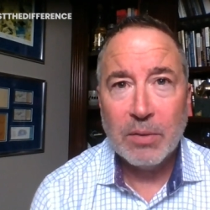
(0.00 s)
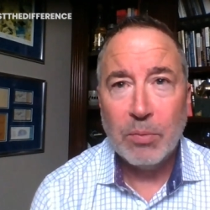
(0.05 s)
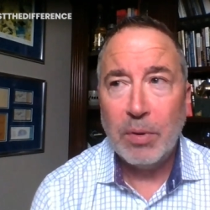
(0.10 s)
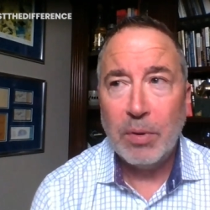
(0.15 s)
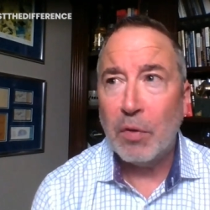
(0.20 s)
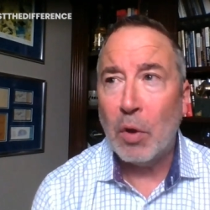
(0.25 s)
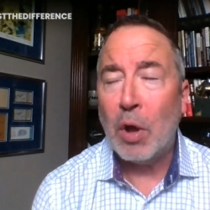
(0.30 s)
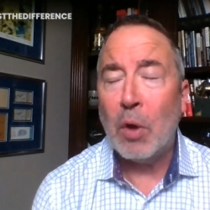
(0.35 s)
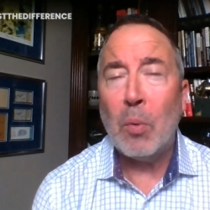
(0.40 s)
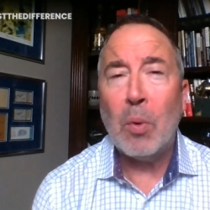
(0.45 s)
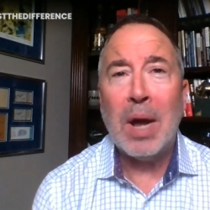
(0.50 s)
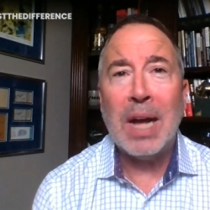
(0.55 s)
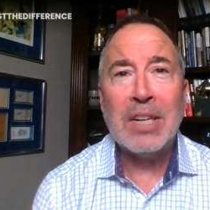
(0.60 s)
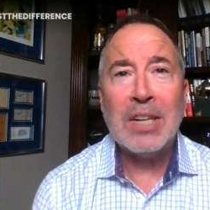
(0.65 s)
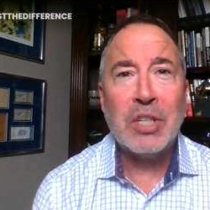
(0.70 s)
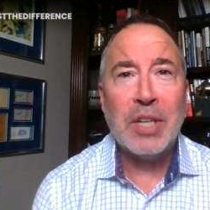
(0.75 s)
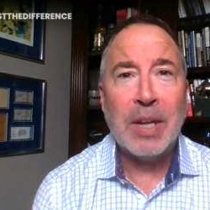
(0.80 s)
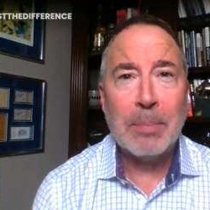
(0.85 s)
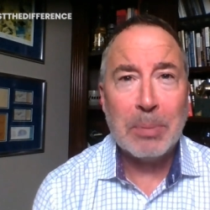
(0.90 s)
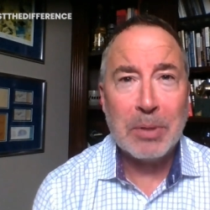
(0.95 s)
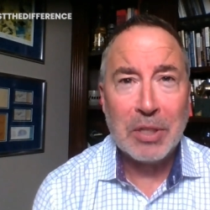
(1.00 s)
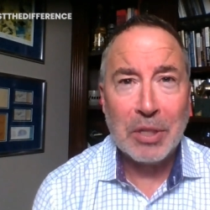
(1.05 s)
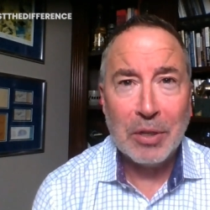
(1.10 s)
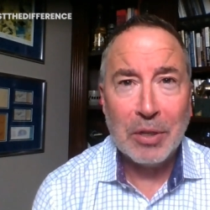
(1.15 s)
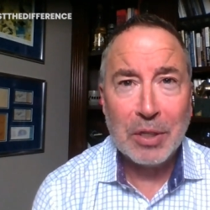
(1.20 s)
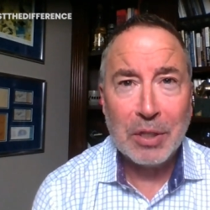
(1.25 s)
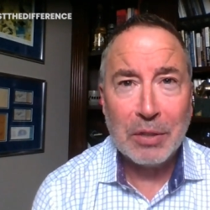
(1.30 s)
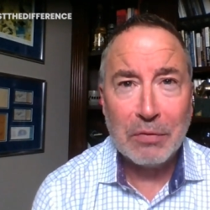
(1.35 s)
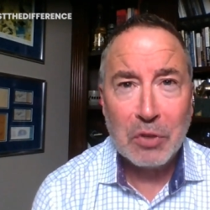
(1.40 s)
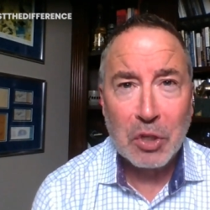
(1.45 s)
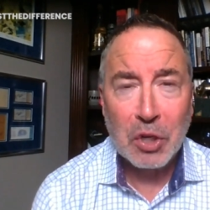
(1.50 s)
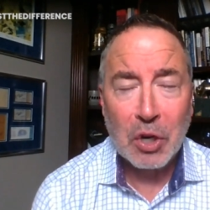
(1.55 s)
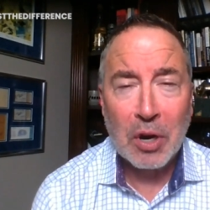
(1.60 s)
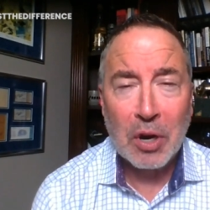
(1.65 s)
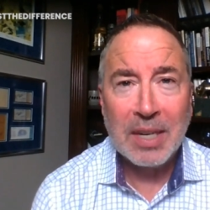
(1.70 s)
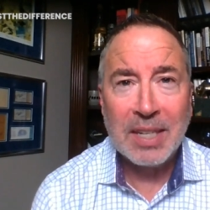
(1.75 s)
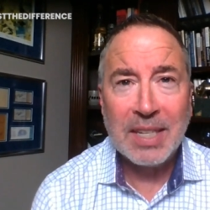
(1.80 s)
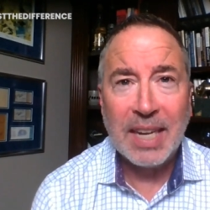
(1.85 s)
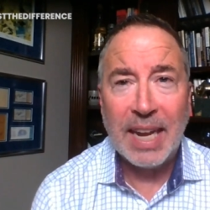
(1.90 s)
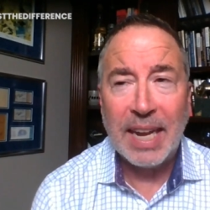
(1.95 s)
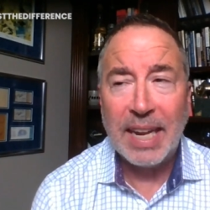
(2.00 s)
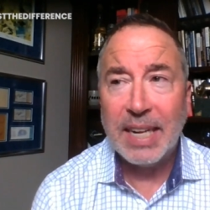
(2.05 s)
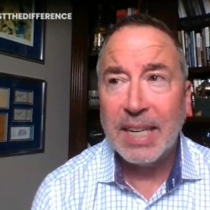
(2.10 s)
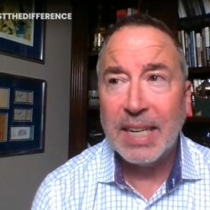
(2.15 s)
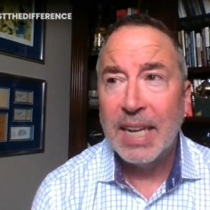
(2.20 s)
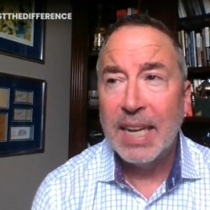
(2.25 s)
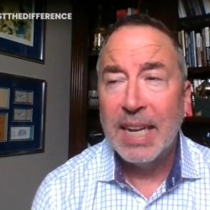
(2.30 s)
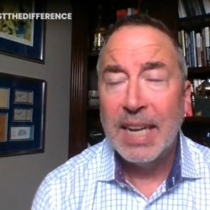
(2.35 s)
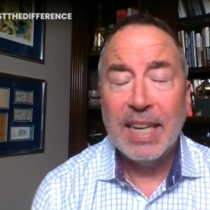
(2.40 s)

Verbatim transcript: We've all watched episodes of Shark Tank.